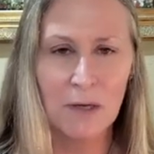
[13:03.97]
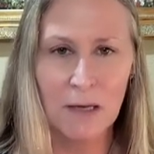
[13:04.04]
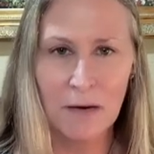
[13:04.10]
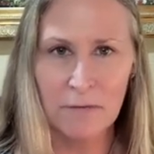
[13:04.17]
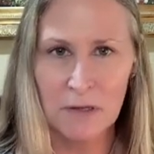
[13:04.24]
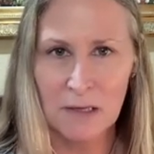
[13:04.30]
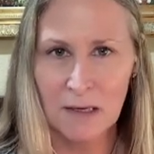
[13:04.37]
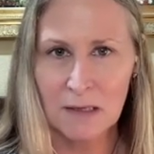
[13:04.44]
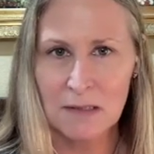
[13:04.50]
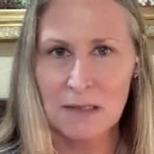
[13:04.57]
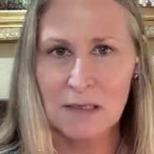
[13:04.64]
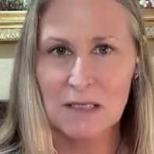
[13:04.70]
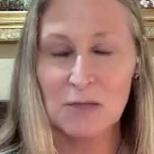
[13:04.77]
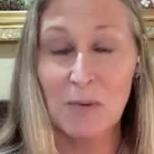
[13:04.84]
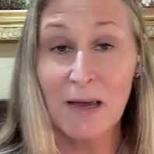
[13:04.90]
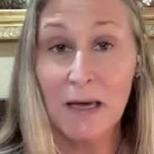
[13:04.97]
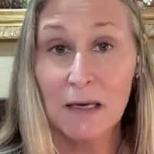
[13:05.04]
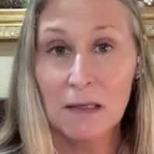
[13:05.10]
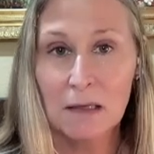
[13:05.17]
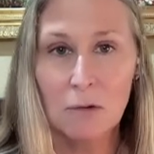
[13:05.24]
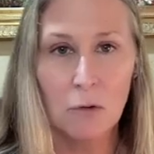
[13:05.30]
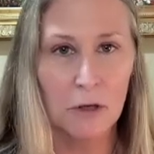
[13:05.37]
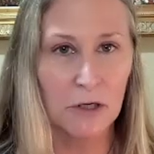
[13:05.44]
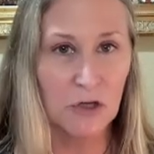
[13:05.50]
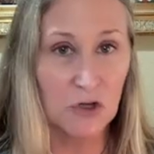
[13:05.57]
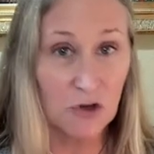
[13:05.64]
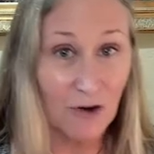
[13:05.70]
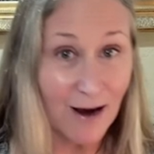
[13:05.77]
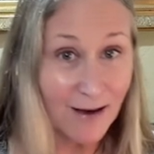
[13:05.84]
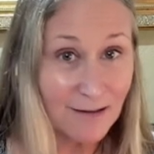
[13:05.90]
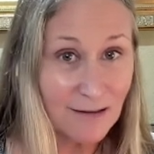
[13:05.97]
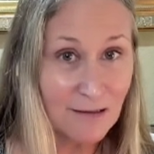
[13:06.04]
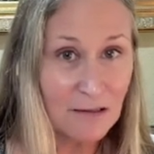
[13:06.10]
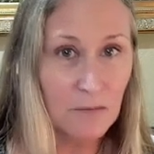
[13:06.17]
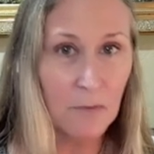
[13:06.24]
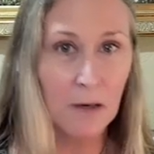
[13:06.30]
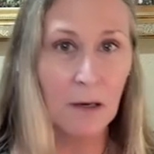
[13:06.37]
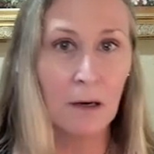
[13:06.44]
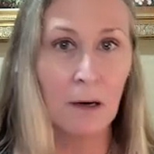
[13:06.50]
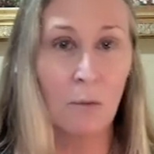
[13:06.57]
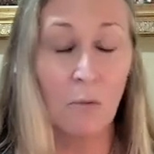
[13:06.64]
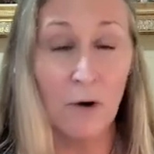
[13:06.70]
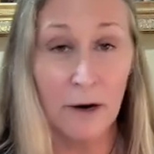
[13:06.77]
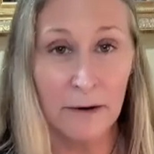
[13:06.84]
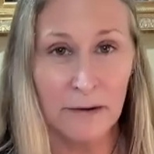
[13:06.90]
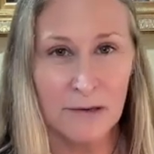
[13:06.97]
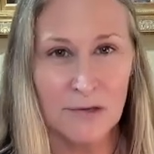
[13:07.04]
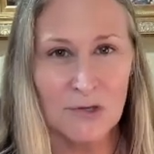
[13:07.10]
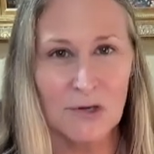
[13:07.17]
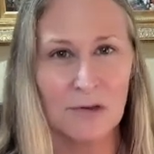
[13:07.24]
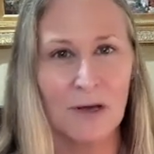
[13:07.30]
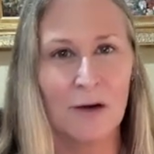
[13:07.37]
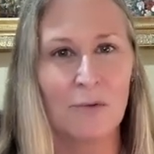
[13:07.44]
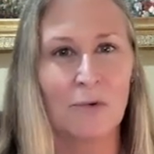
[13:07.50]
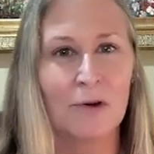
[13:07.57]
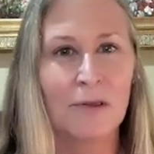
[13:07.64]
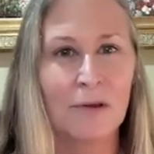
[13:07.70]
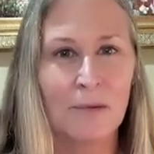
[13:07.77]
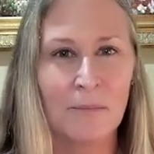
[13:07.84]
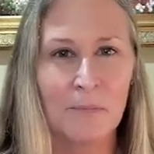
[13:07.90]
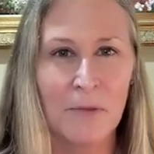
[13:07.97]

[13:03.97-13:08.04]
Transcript: Everything is expanding or contracting, depending on where it is in that rhythm.